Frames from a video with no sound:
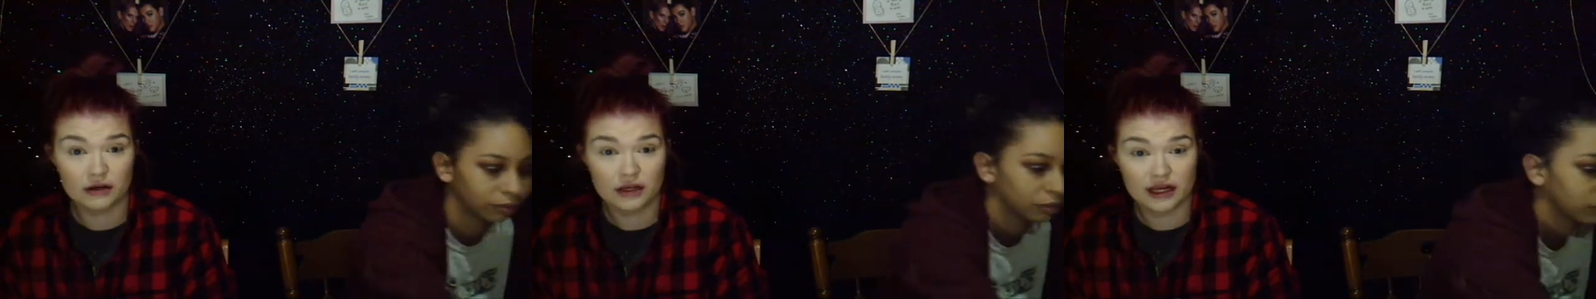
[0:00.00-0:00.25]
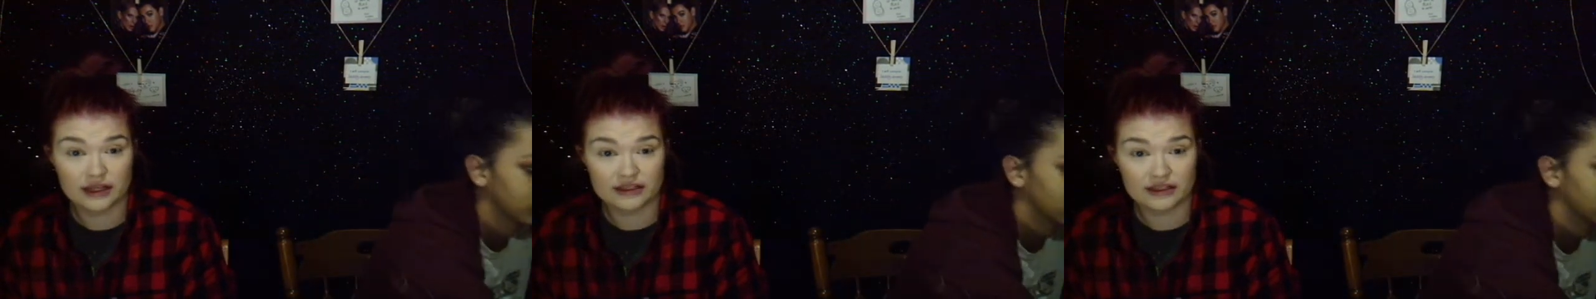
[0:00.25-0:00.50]

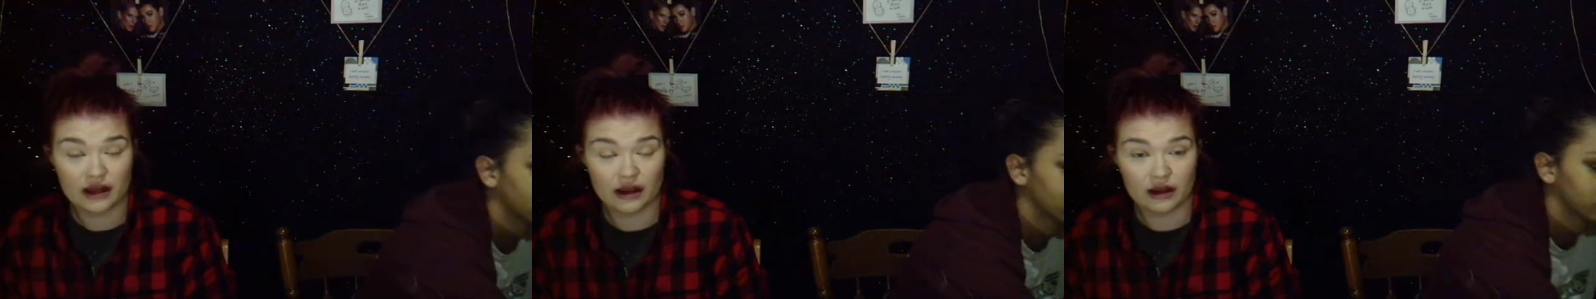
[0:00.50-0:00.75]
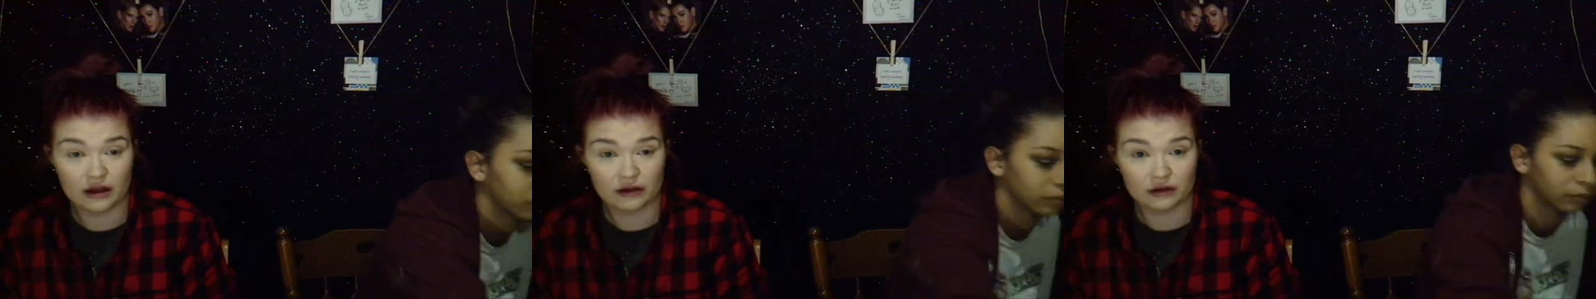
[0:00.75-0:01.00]
Speaker 1: it's
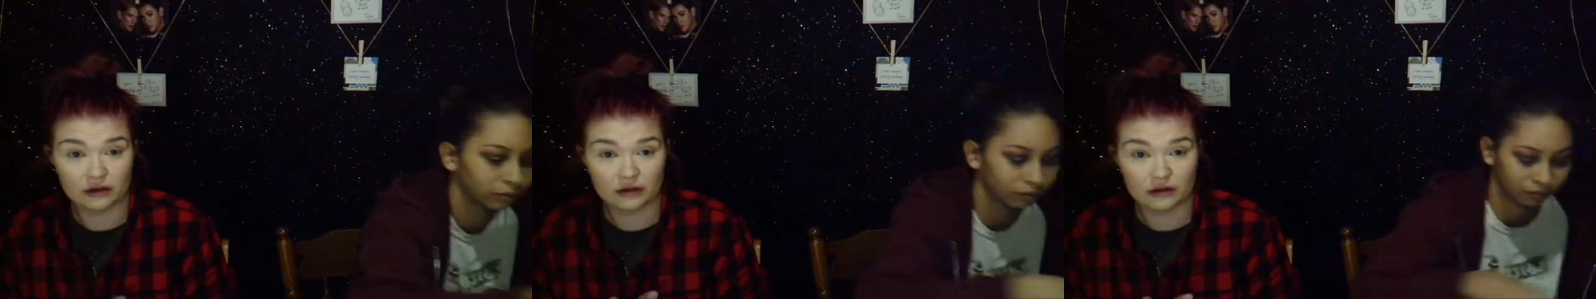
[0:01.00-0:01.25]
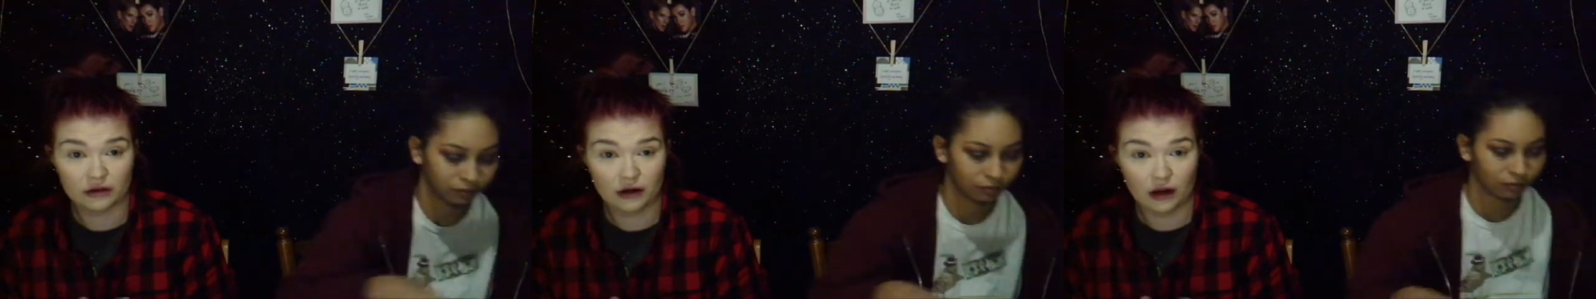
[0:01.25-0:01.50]
on
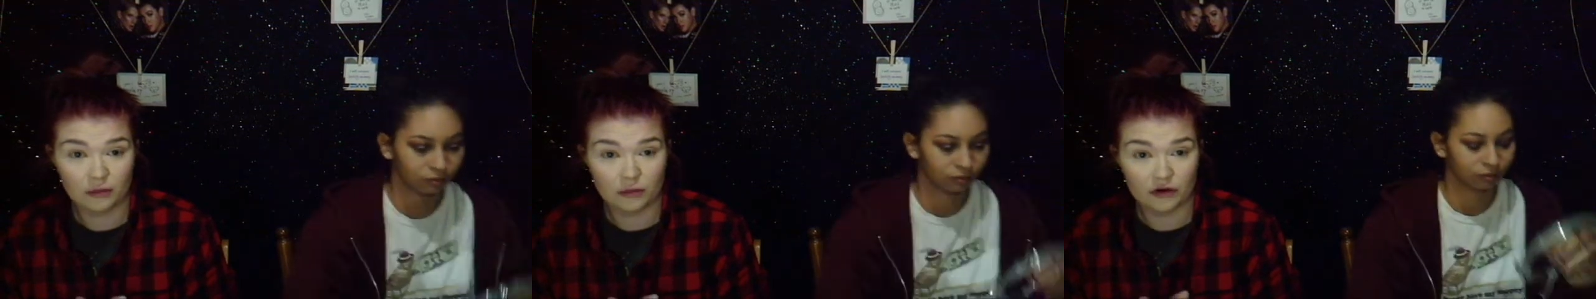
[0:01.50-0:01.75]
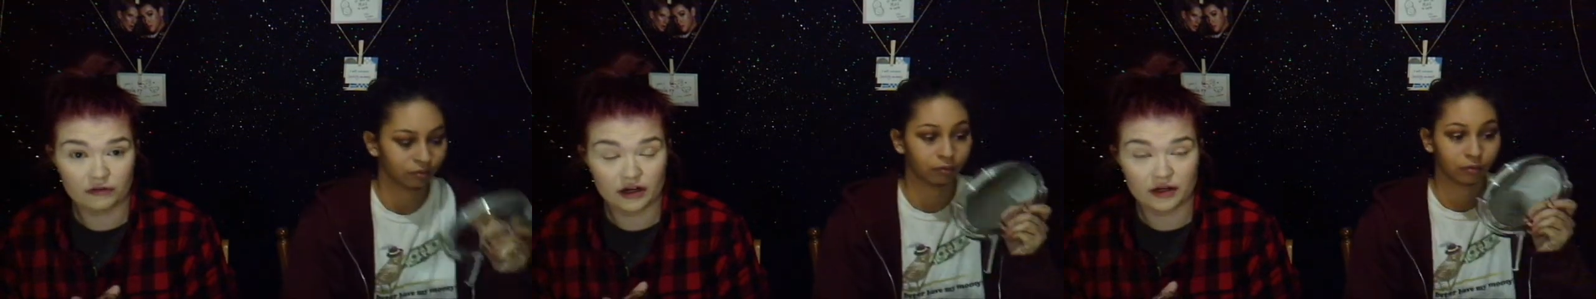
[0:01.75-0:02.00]
a
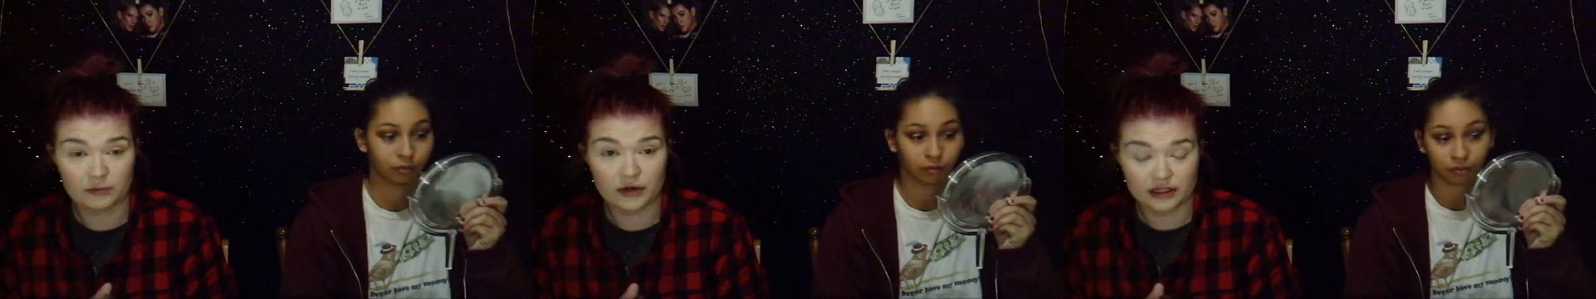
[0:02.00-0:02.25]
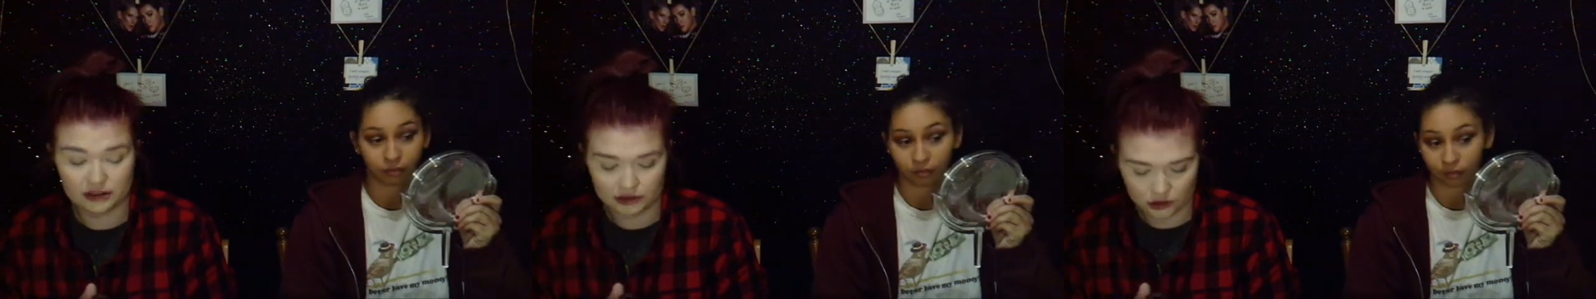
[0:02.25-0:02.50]
friend of
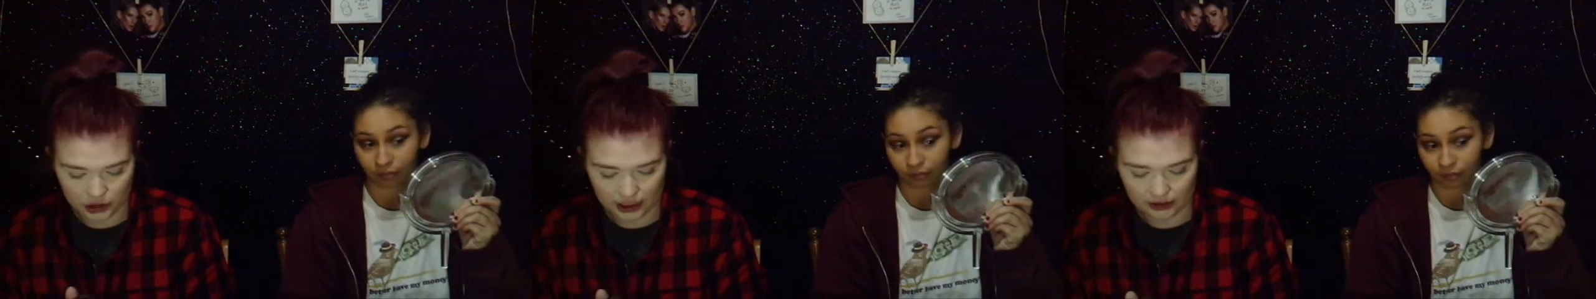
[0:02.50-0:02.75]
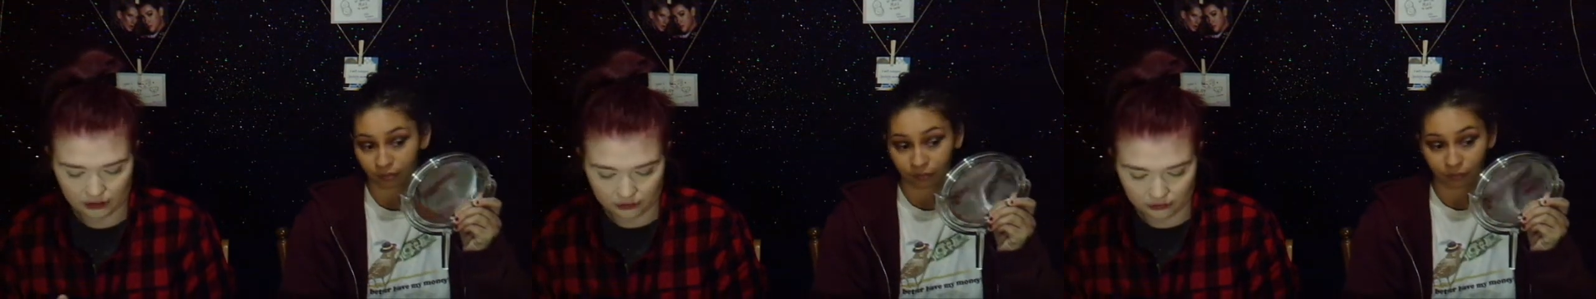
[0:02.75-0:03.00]
mine's
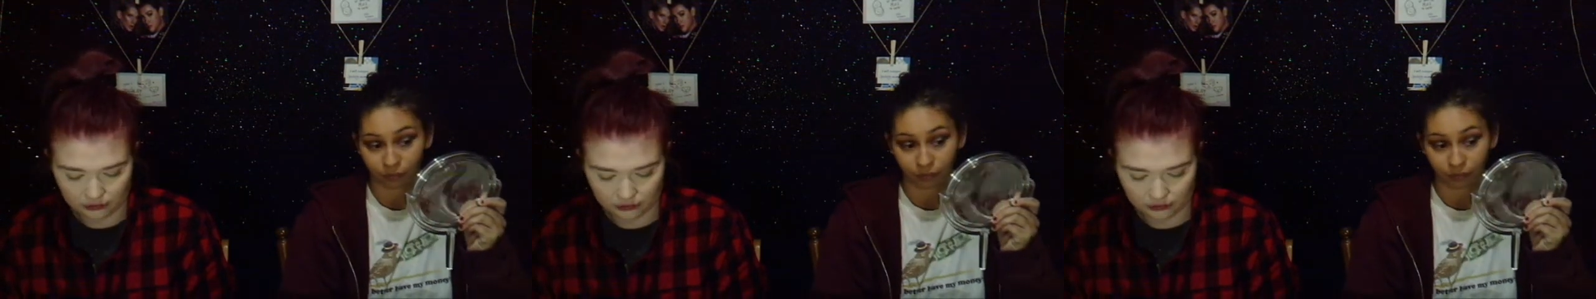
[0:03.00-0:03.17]
channel,